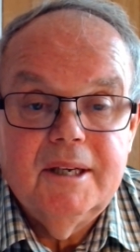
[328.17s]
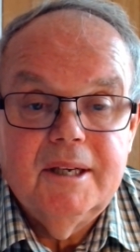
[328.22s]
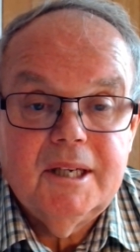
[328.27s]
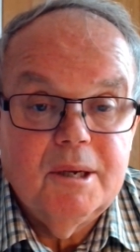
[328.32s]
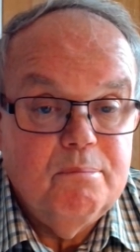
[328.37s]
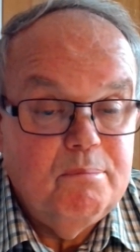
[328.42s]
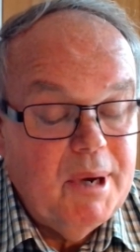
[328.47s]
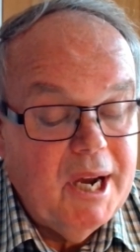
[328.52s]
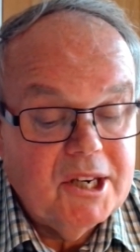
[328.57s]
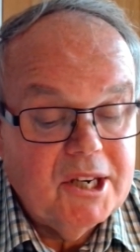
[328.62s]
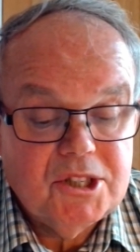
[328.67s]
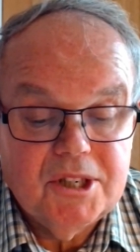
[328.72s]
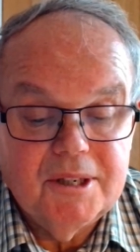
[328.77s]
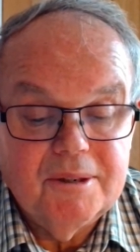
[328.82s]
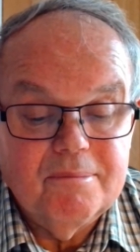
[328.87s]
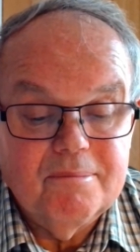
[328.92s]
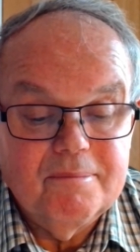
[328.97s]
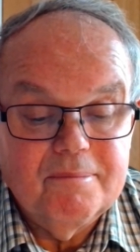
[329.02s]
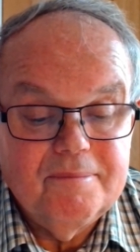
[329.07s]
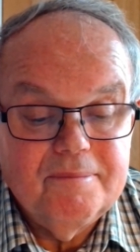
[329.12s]

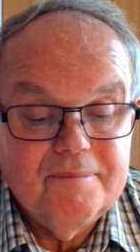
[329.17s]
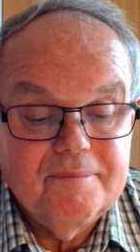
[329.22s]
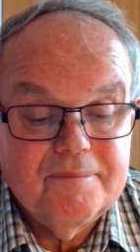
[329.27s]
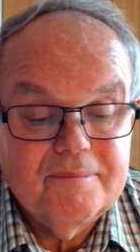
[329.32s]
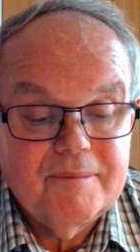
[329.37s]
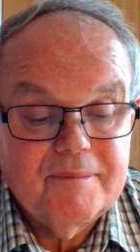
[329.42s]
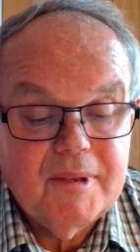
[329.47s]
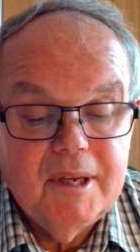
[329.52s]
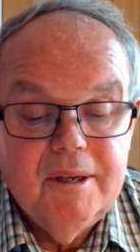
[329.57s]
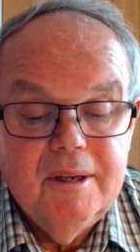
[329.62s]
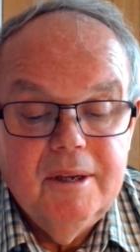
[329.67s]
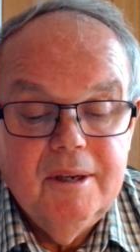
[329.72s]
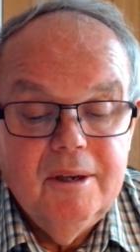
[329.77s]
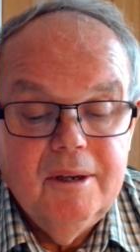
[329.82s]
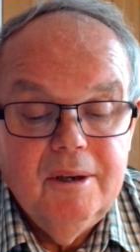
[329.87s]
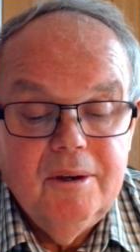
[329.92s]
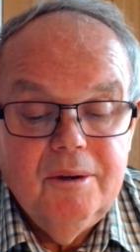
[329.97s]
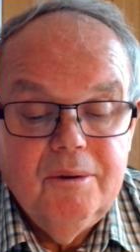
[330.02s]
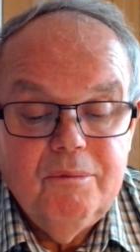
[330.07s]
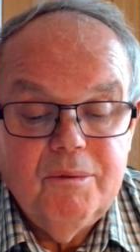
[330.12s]
Compassion.
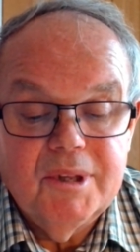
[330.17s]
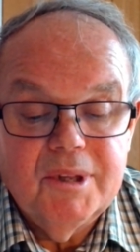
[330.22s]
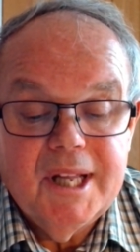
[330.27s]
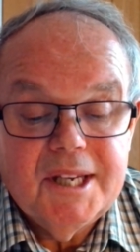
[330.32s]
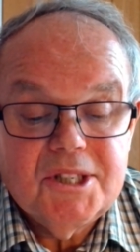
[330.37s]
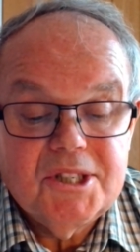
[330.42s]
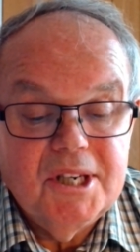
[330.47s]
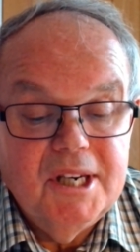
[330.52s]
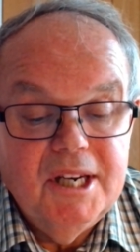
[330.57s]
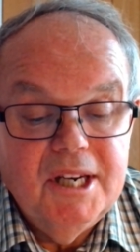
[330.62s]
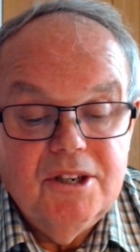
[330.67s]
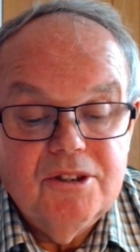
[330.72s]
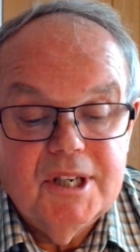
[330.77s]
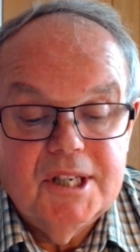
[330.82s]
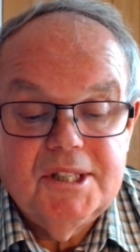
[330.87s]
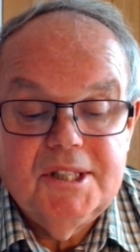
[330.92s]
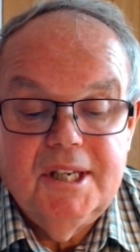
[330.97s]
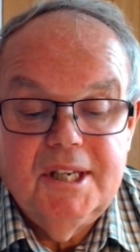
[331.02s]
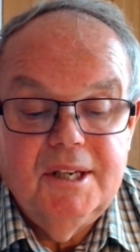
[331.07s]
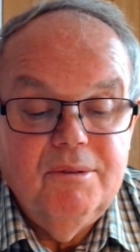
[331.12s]
Well, that's an
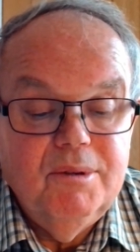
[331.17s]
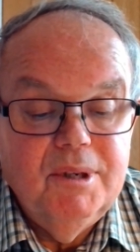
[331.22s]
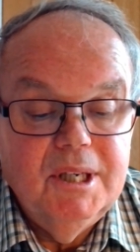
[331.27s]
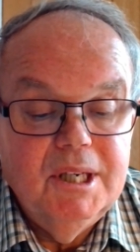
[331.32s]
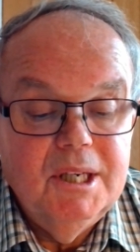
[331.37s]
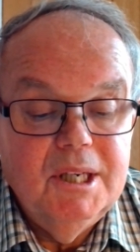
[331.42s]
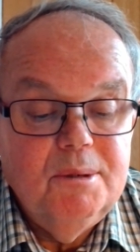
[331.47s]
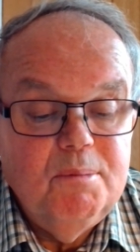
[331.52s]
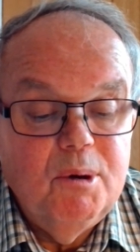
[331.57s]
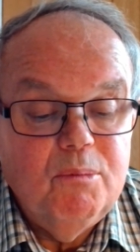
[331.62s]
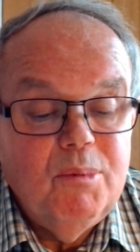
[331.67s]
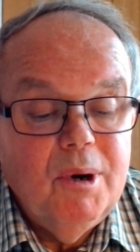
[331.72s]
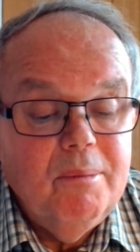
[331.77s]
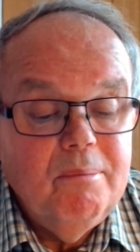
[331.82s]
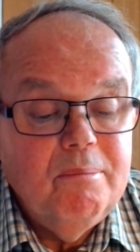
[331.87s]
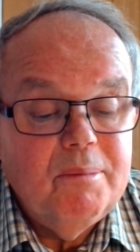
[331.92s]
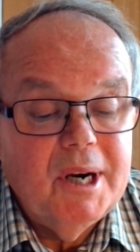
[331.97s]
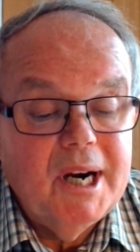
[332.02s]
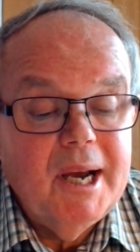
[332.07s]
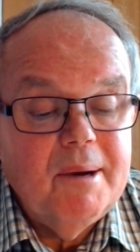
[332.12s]
interesting word, but
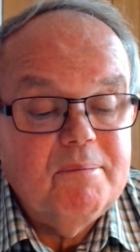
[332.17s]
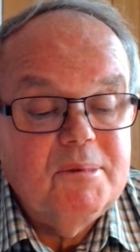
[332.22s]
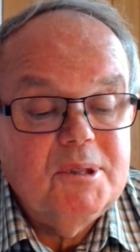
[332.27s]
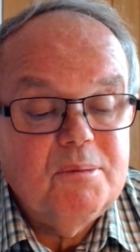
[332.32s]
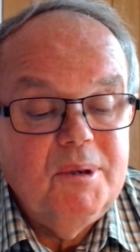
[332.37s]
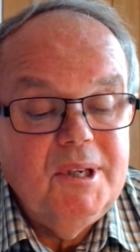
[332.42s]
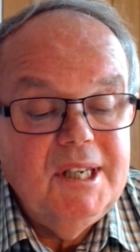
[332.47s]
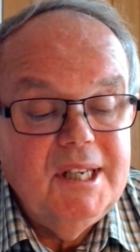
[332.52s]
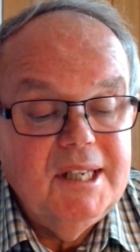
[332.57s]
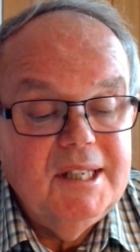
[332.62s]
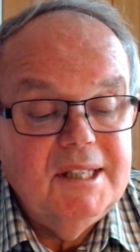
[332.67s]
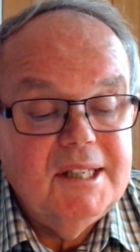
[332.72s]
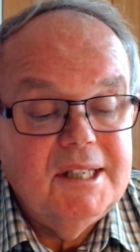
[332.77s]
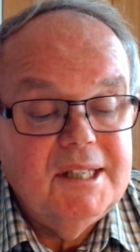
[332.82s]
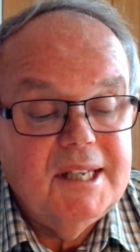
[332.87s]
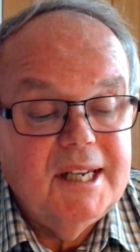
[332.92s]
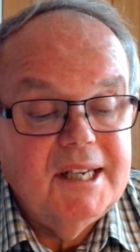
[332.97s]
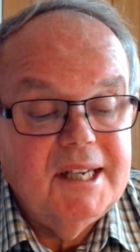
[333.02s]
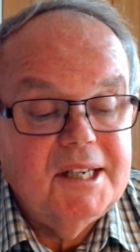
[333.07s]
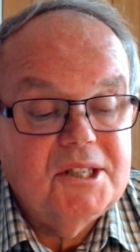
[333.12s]
one perhaps we need to
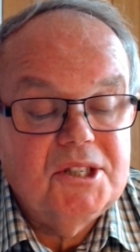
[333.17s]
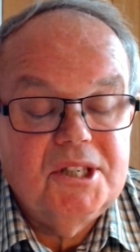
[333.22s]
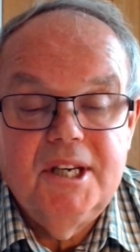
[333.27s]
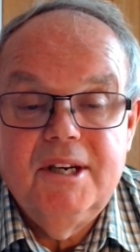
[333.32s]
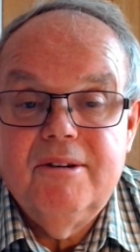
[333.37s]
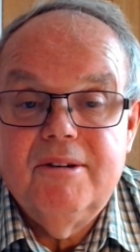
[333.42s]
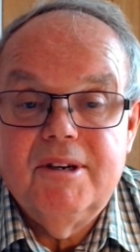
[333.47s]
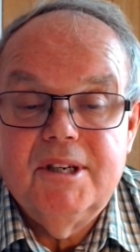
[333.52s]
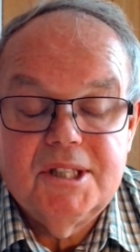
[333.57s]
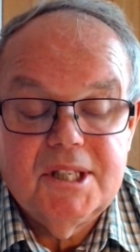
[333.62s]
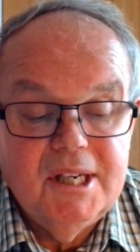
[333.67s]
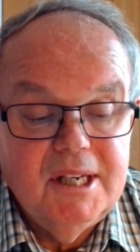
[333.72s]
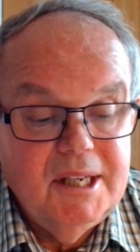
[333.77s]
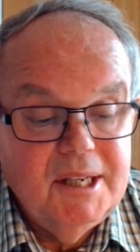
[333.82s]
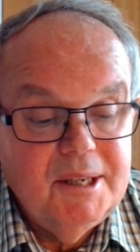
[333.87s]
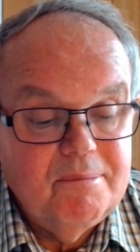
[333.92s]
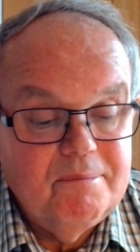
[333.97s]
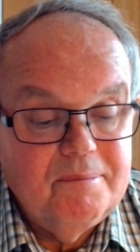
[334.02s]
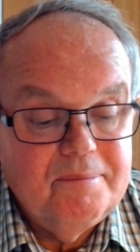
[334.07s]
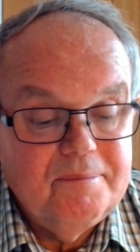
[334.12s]
take seriously.